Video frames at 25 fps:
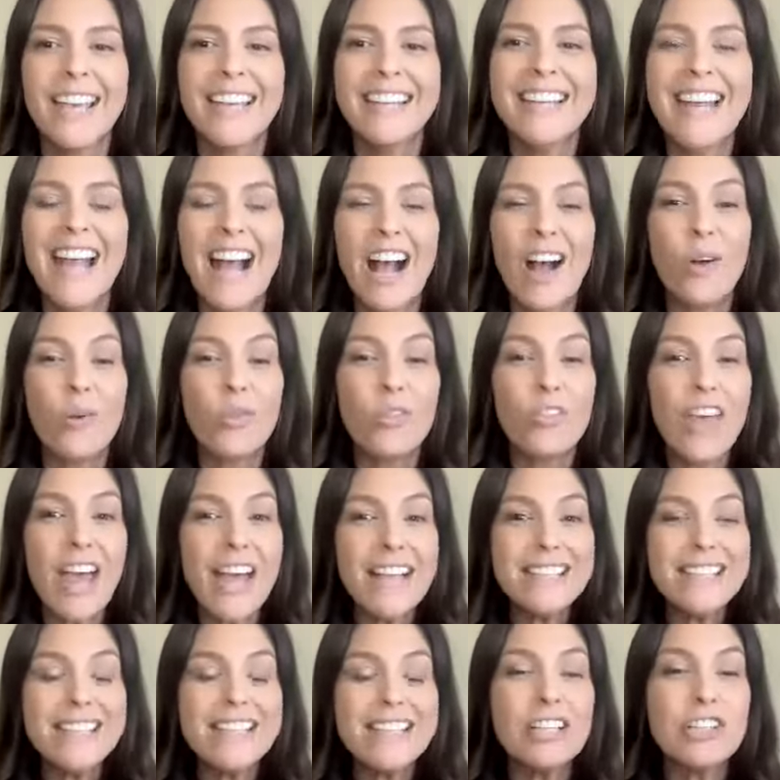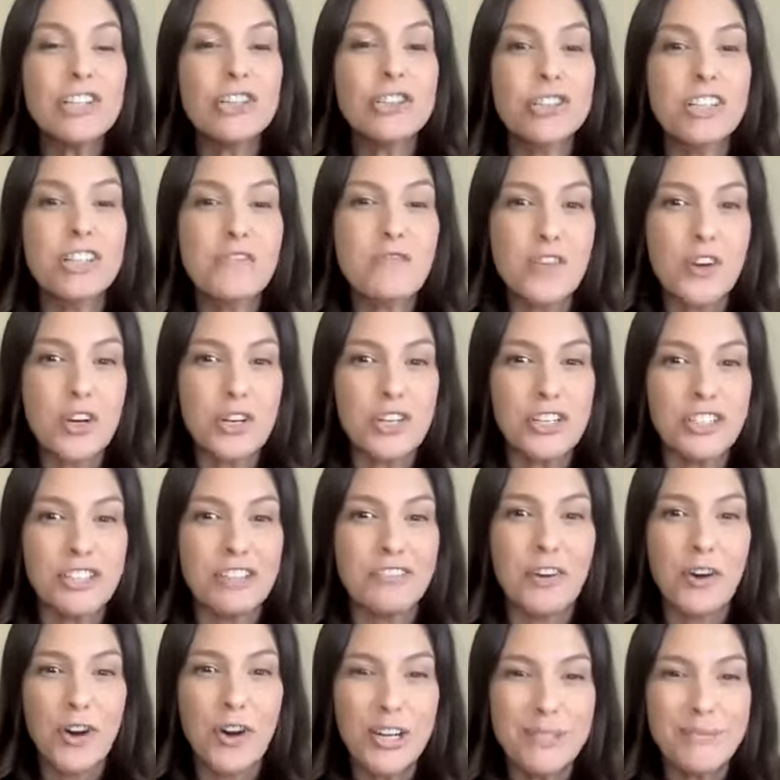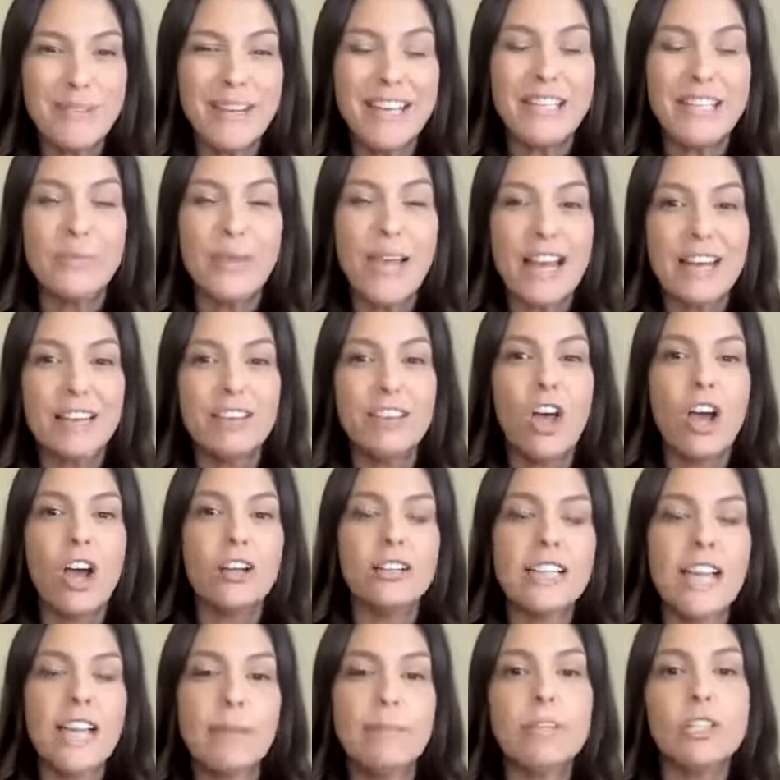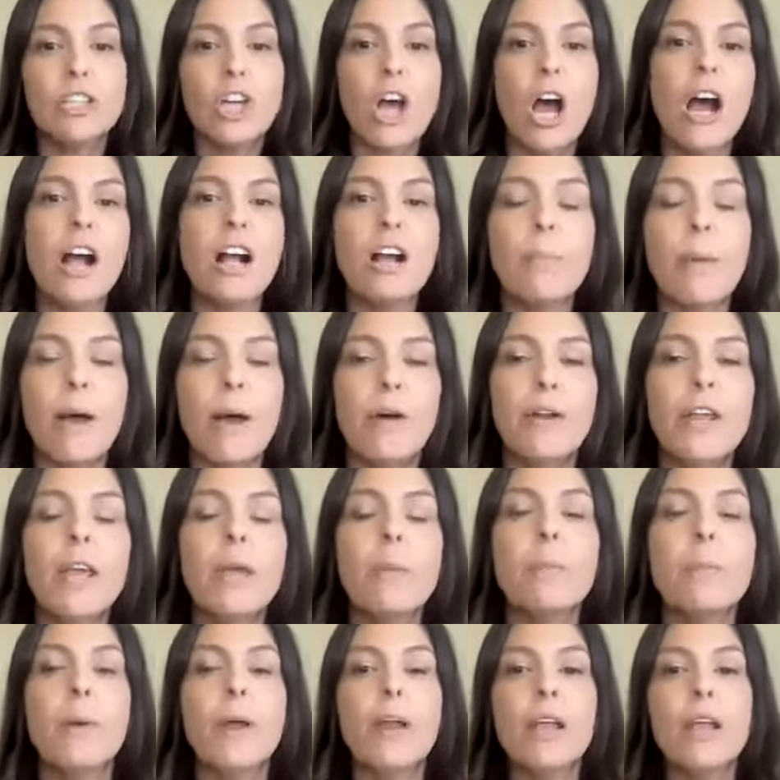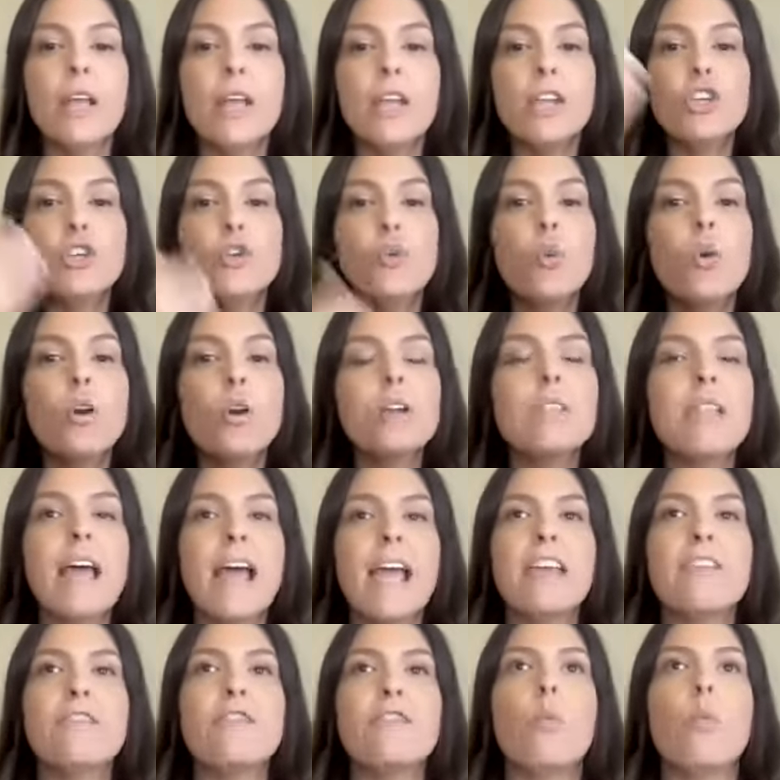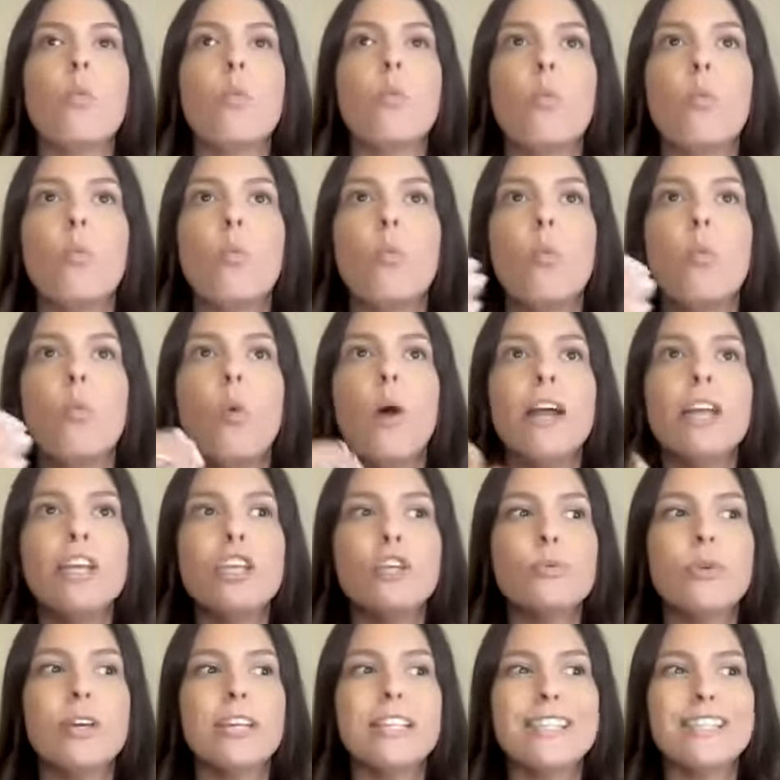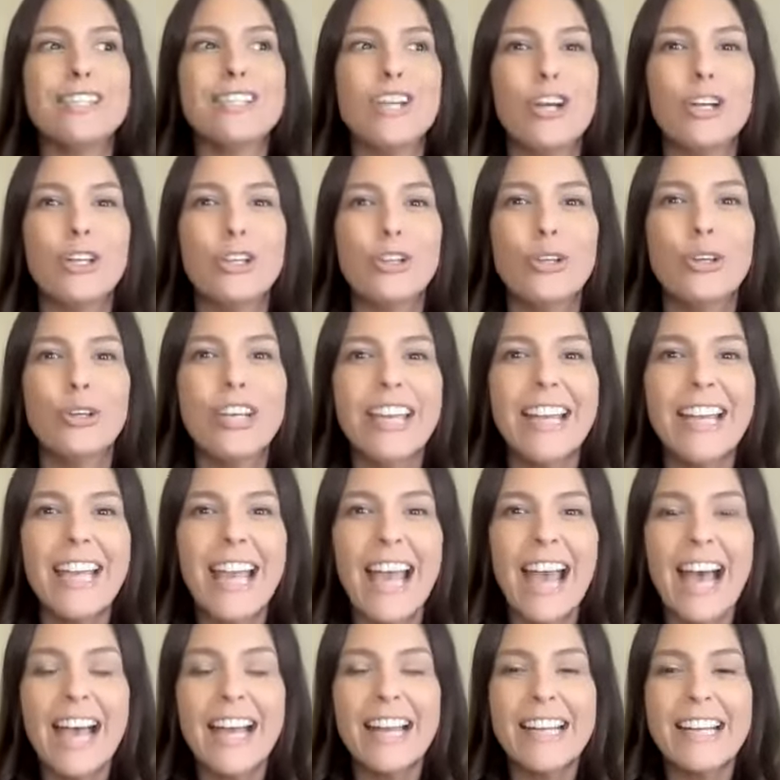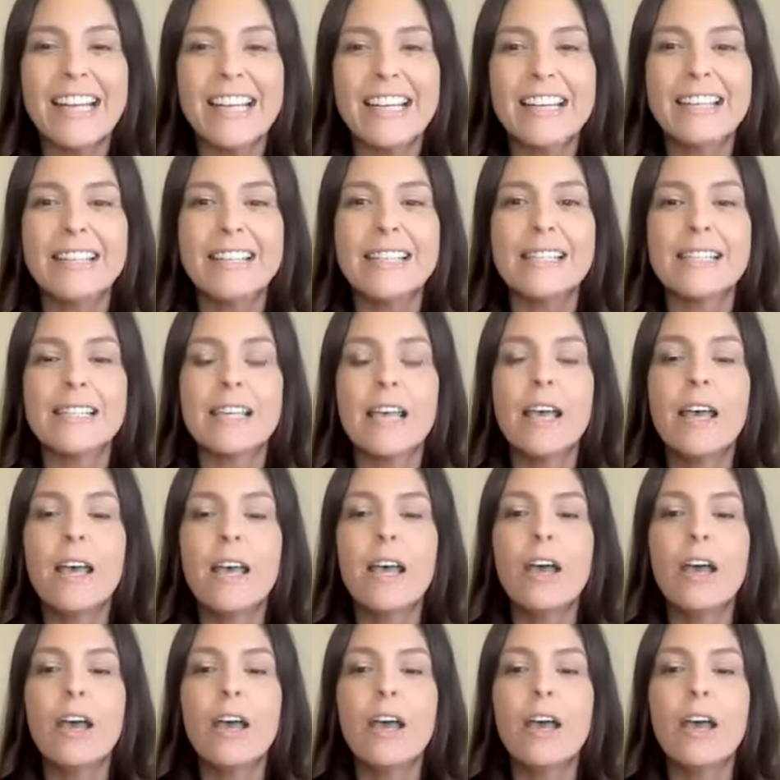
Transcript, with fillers: Now, that's an extreme version, of course, because we had a long time to talk about it. But in your life, what you can start looking at is